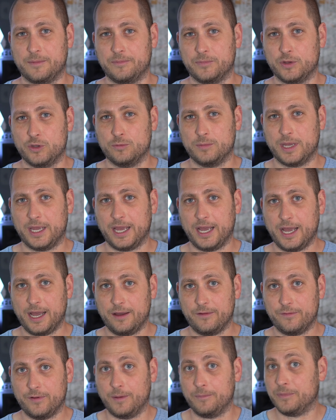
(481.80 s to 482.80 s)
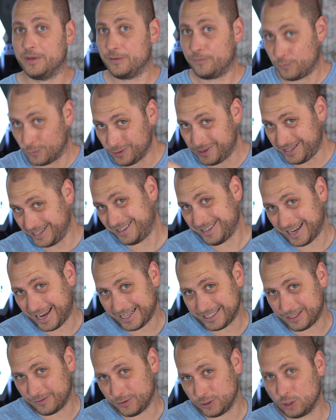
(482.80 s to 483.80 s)
um, you may have. Um, if you did
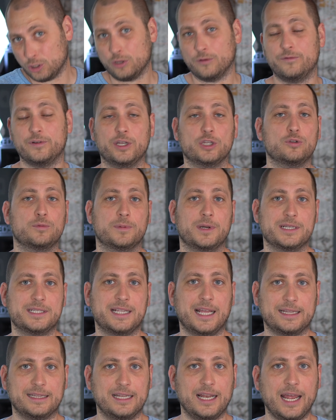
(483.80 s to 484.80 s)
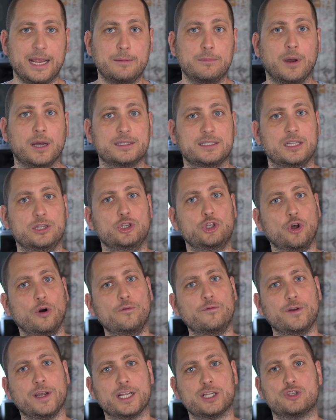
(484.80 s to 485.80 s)
like the video, don't forget to press that like button.
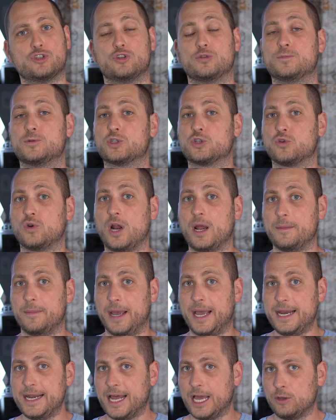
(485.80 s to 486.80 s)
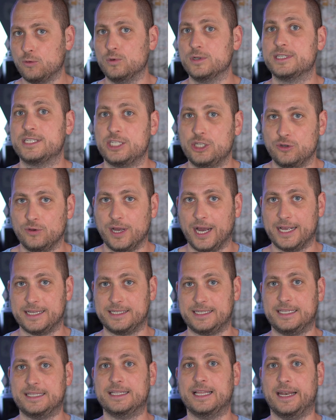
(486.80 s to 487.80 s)
Don't forget to subscribe and I will see you
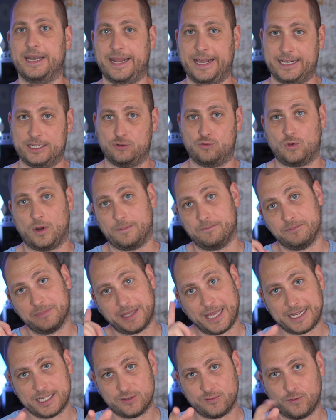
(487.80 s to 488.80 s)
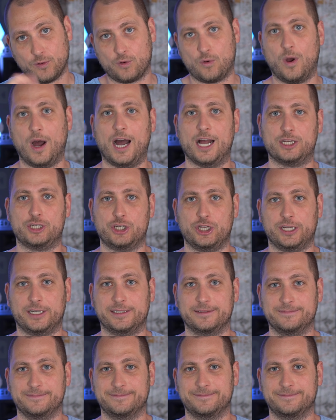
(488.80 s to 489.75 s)
guys in the next one. Thanks for watching.